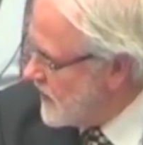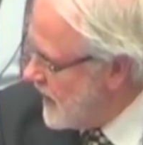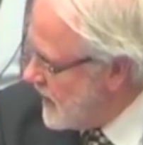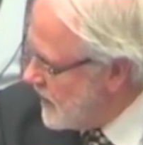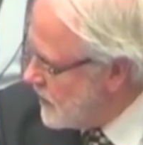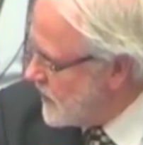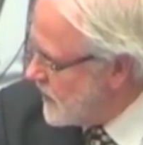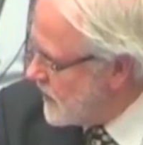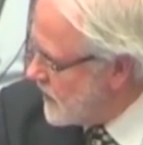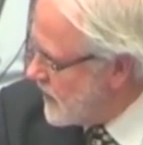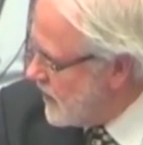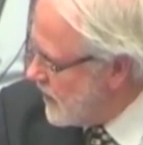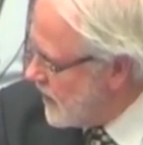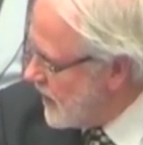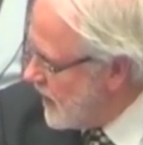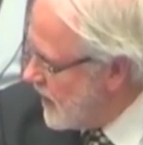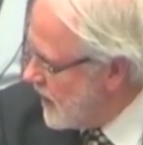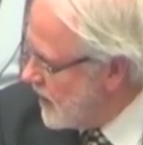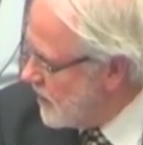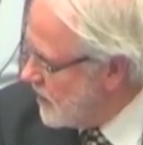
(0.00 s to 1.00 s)
what's going
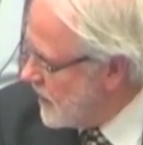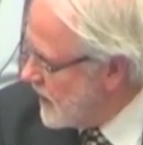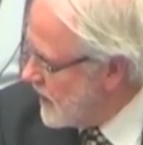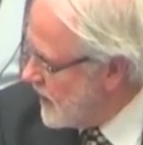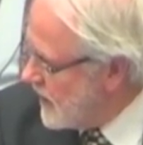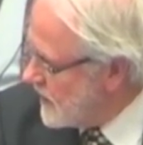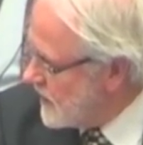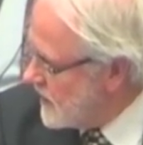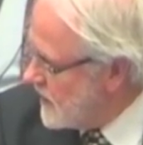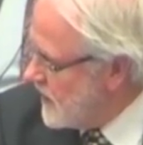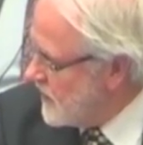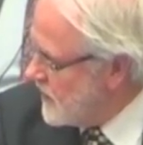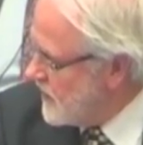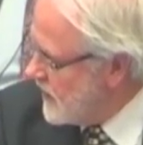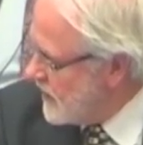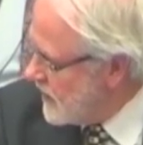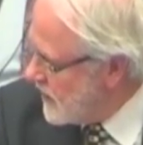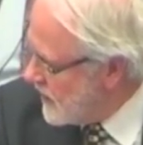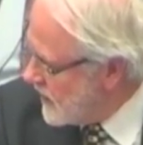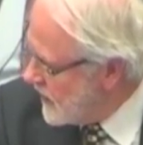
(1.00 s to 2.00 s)
on, because this
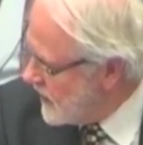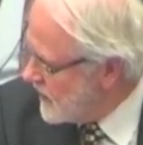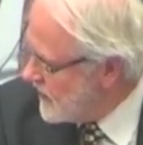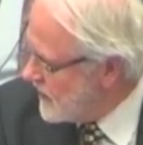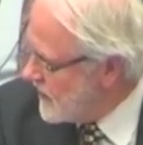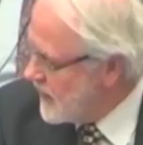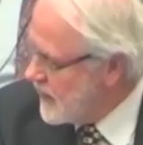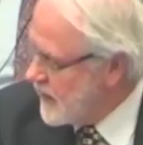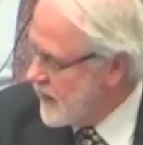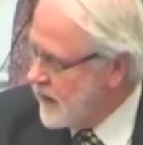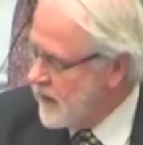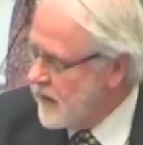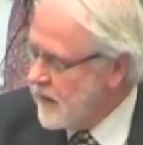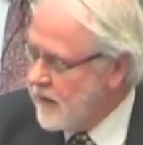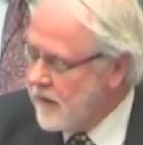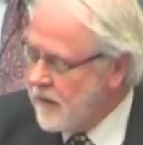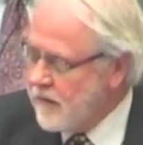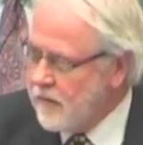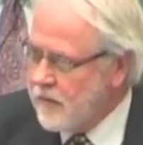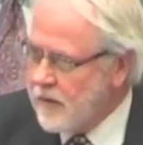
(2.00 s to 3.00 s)
noise
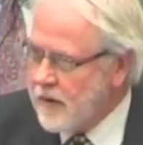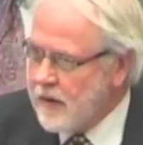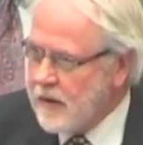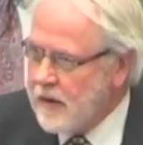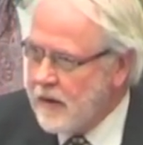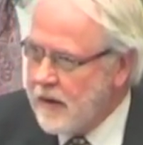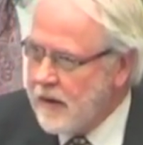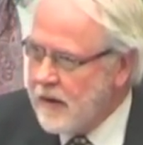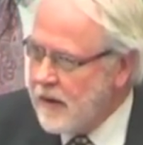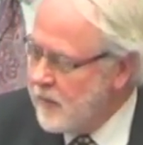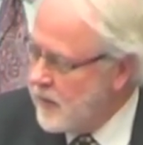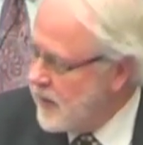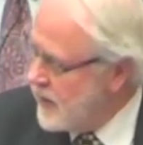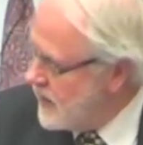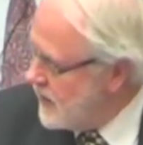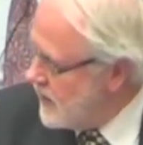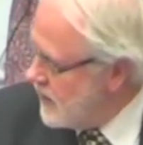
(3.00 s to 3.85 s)
will limit your